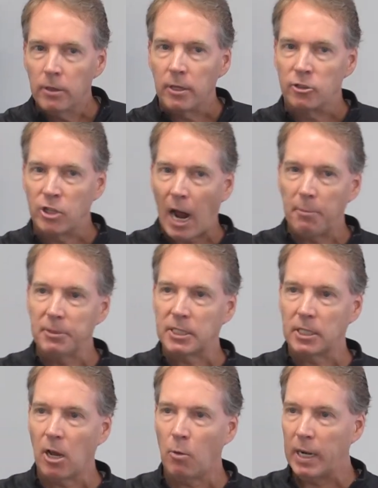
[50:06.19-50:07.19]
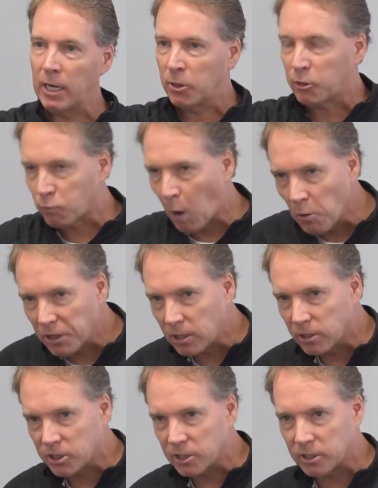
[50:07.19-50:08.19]
Their job was to go in and throw the
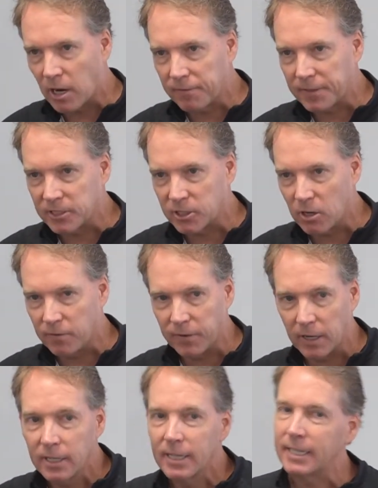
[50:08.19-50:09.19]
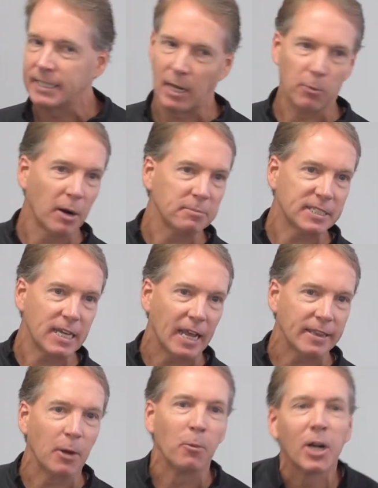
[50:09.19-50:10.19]
cushions off the sofa because they were
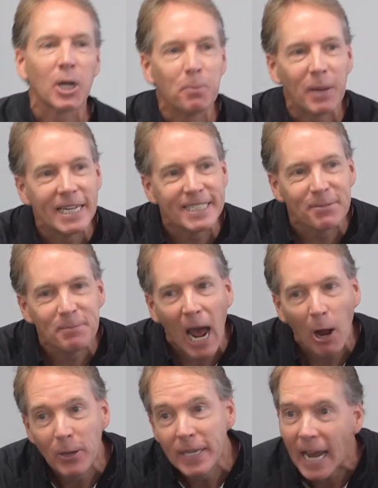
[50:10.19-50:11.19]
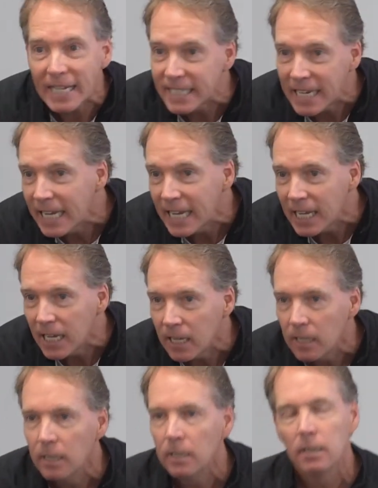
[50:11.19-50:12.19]
upset. They weren't going to place them down nicely.
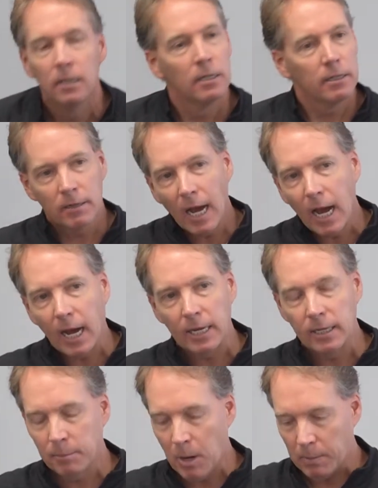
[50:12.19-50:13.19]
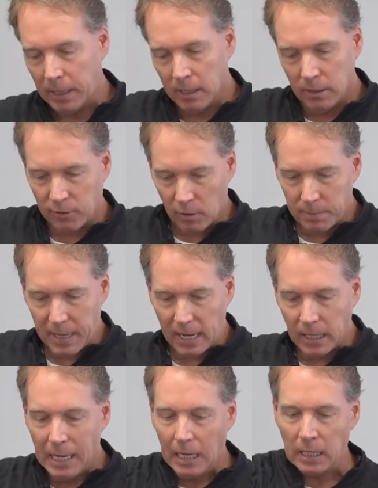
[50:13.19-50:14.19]
They're not in the moment. Throw them
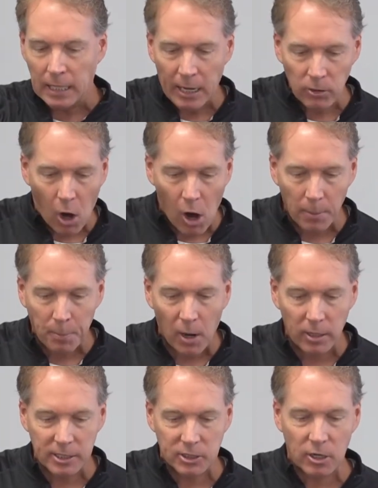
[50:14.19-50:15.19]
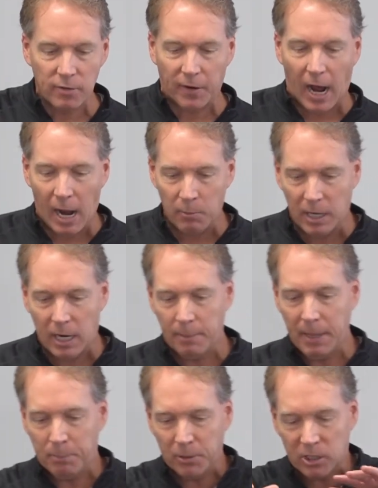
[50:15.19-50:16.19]
down, lay on the hard part of the sofa. I would
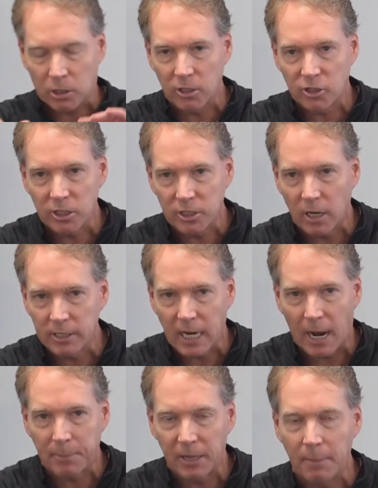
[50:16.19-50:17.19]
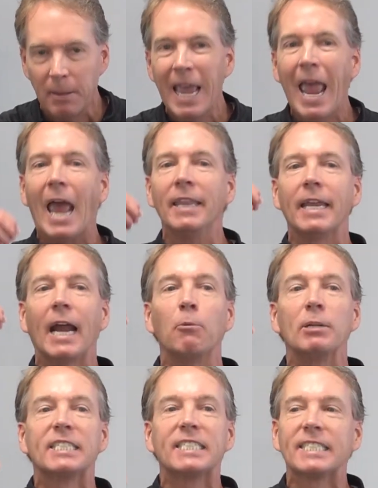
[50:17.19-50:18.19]
come in, put the cushions on top of them, and then I
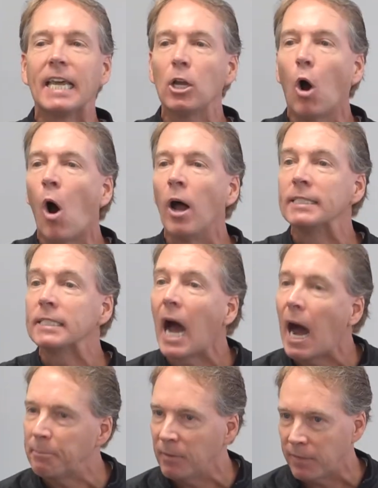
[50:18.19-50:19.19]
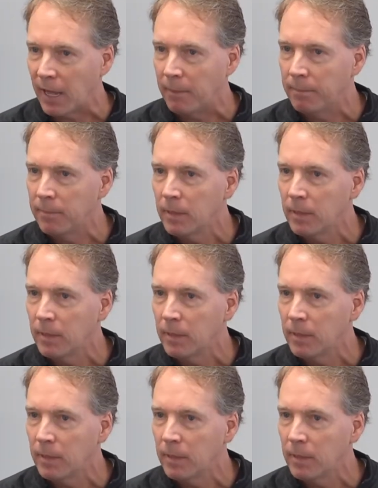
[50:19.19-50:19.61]
would sit on top of them.